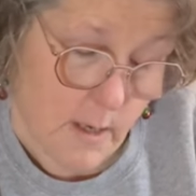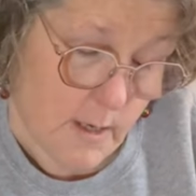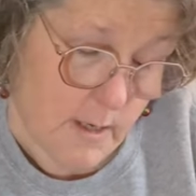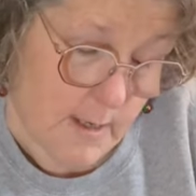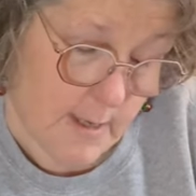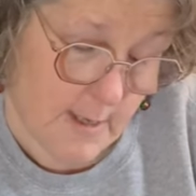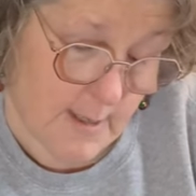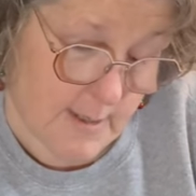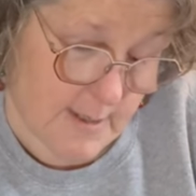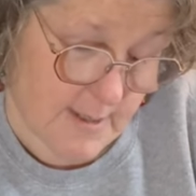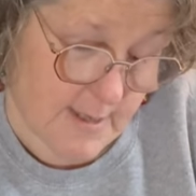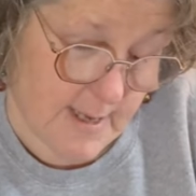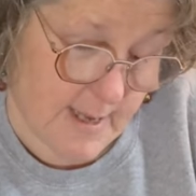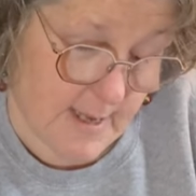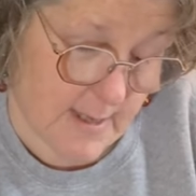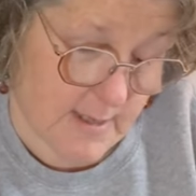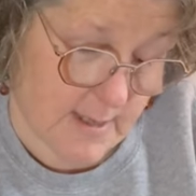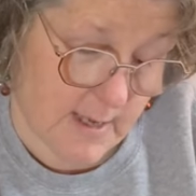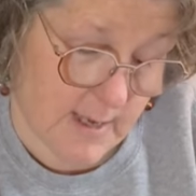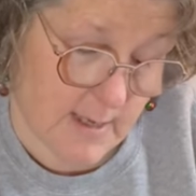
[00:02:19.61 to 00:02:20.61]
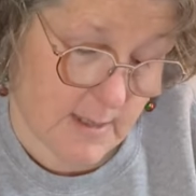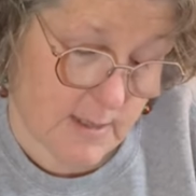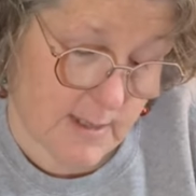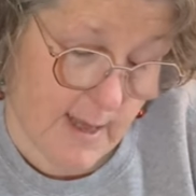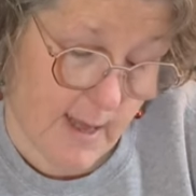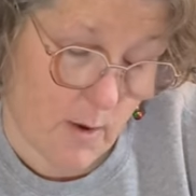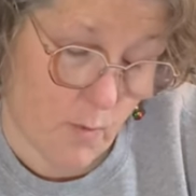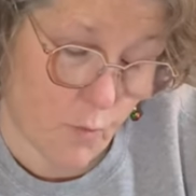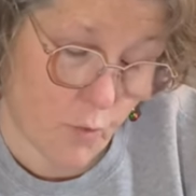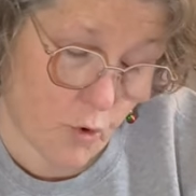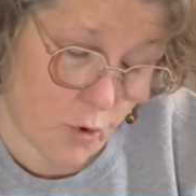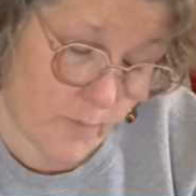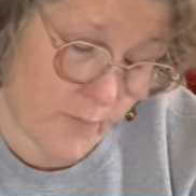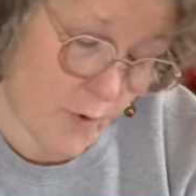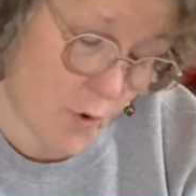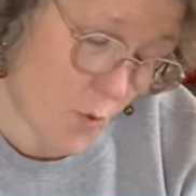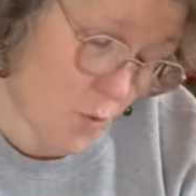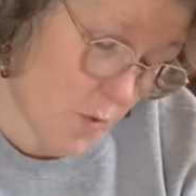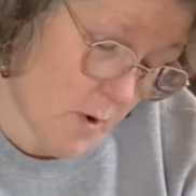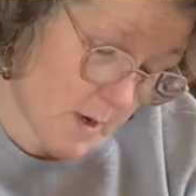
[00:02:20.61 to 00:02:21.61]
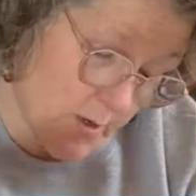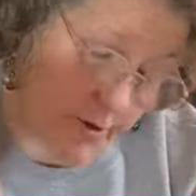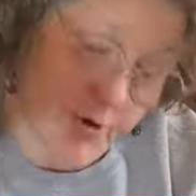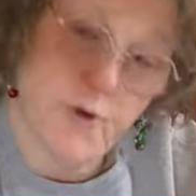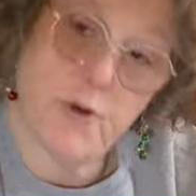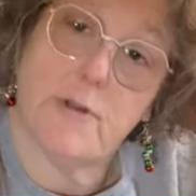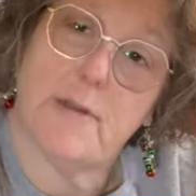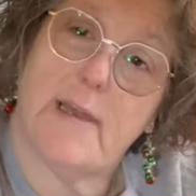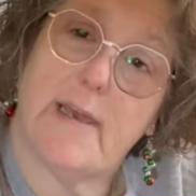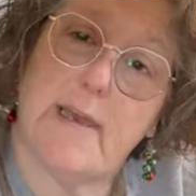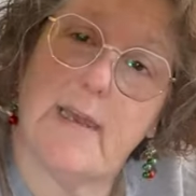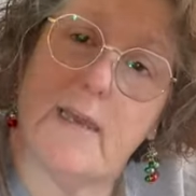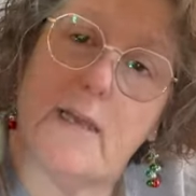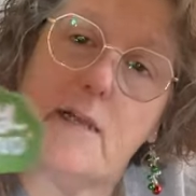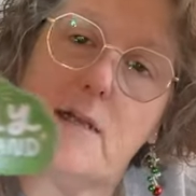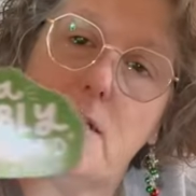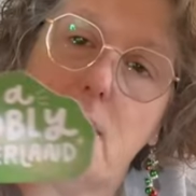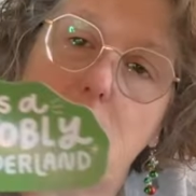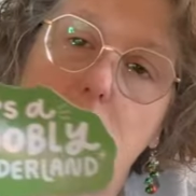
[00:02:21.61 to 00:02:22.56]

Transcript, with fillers: It says, it's a Wooble Wonderland.